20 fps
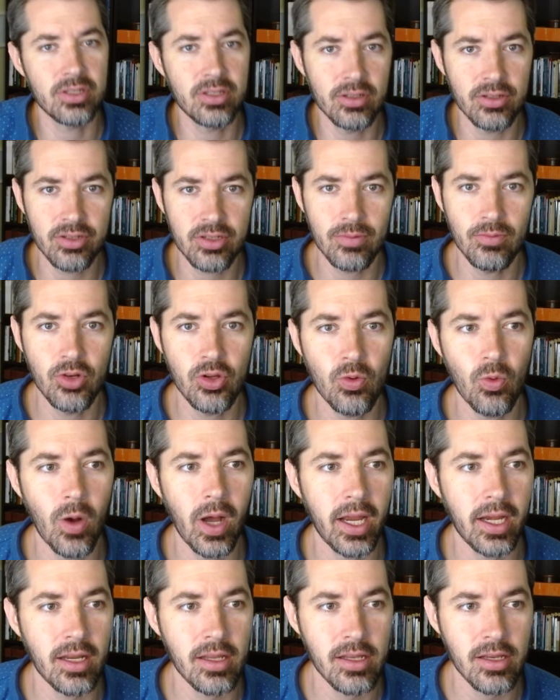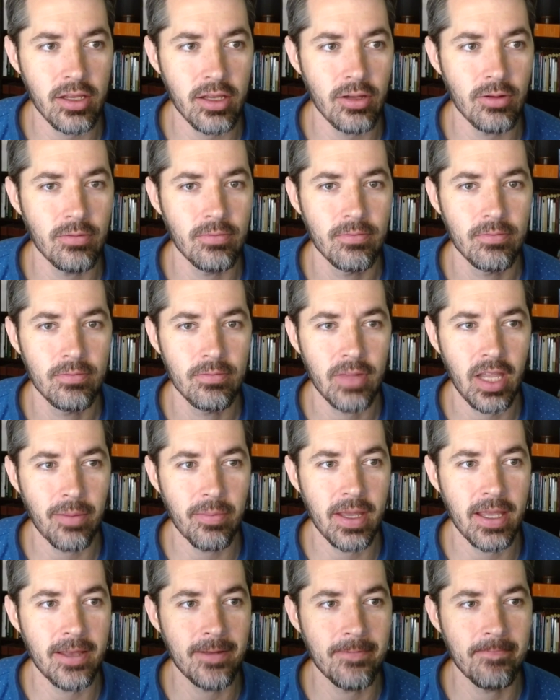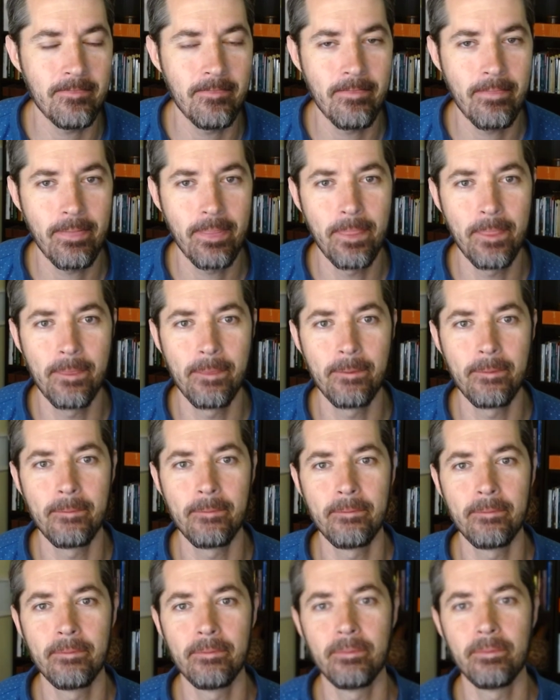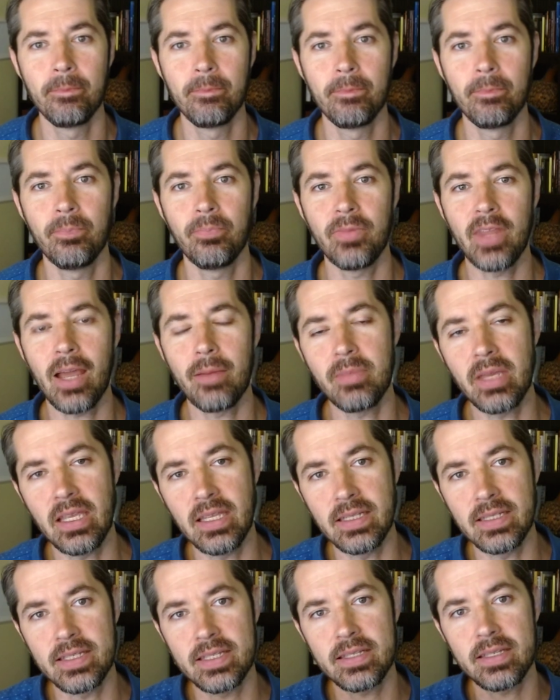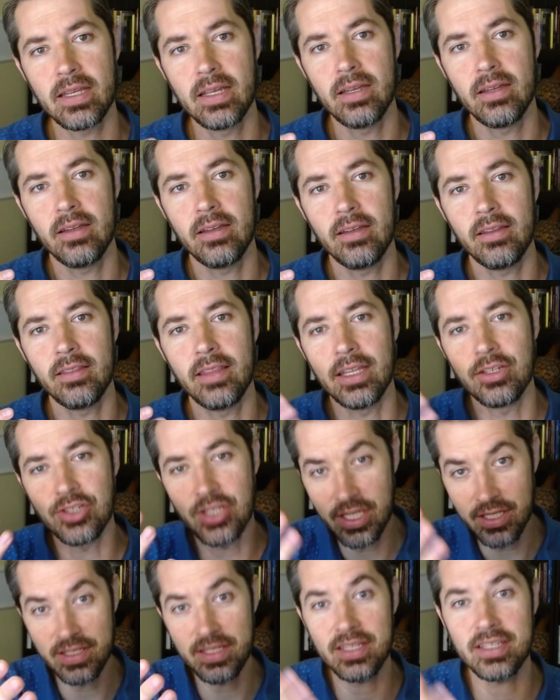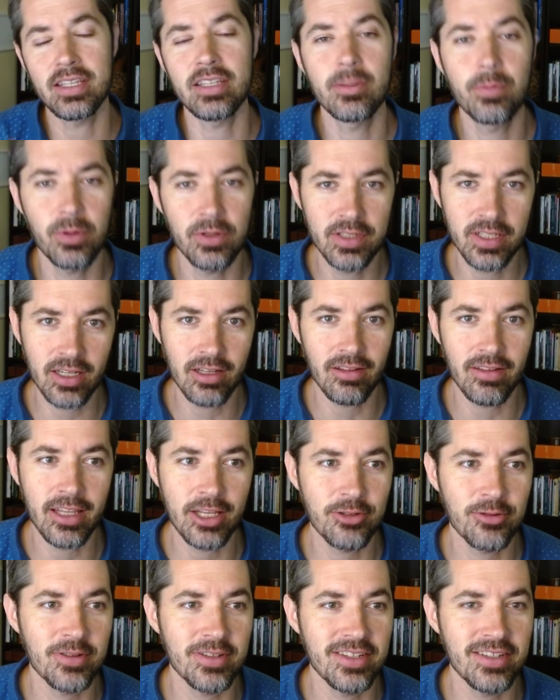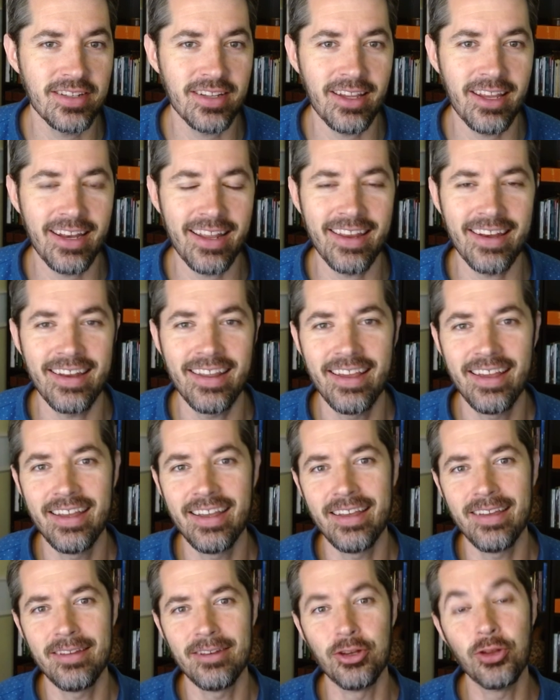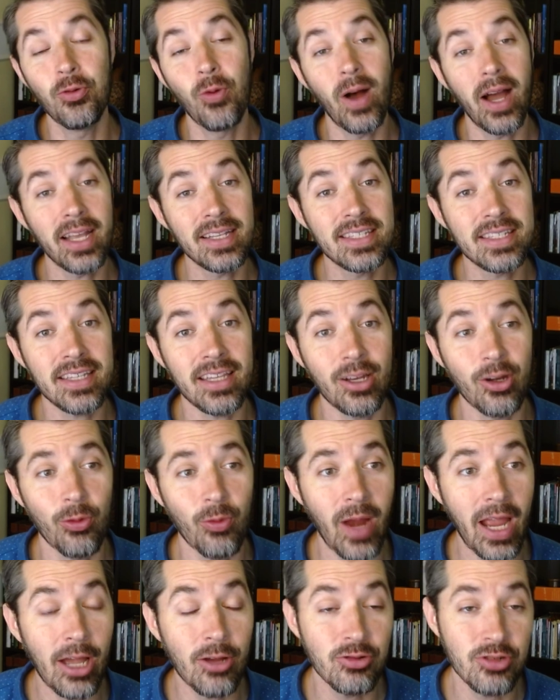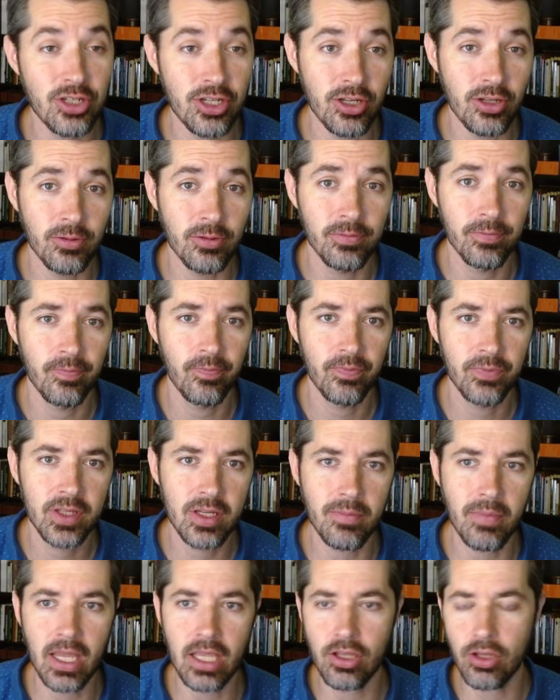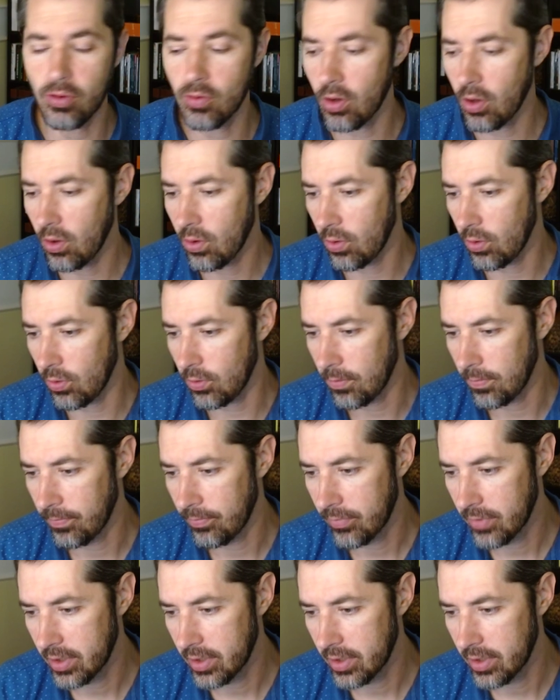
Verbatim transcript: still some new wine in you. Amen. That means that Jesus is particularly interested in new wineskin around you to make you whole.